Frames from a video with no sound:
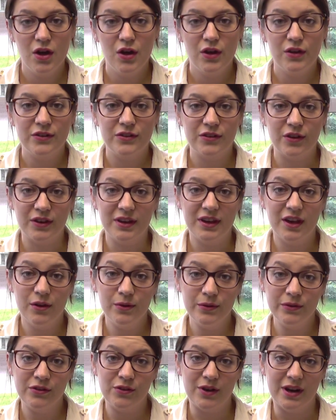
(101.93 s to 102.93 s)
So
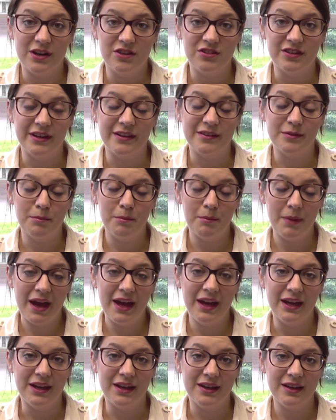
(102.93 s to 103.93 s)
girls' strategies
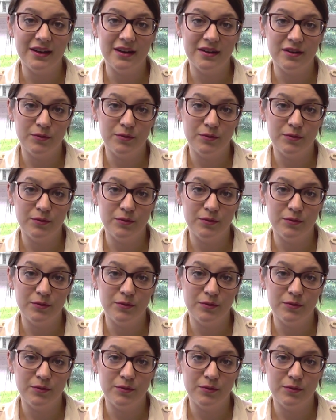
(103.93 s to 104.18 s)
may